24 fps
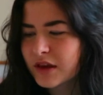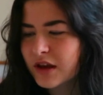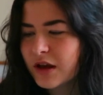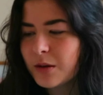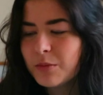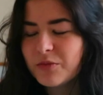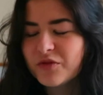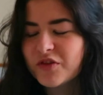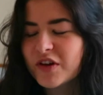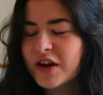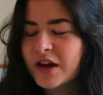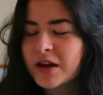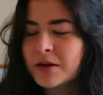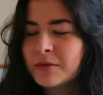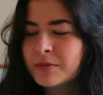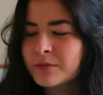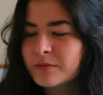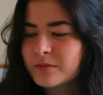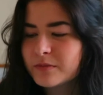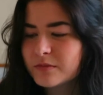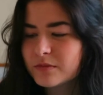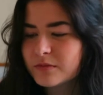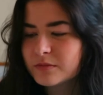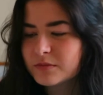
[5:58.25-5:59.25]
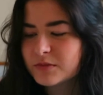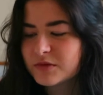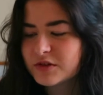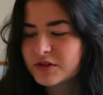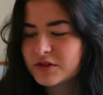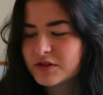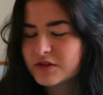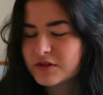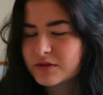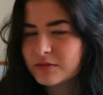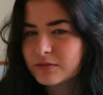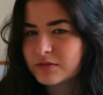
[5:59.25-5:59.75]
I'm fine.
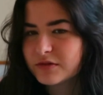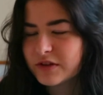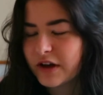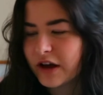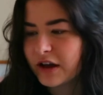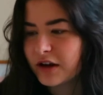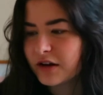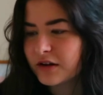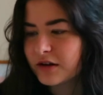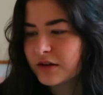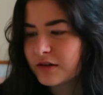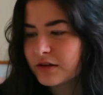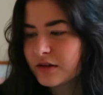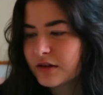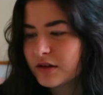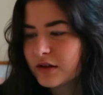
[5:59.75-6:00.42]
Just tired.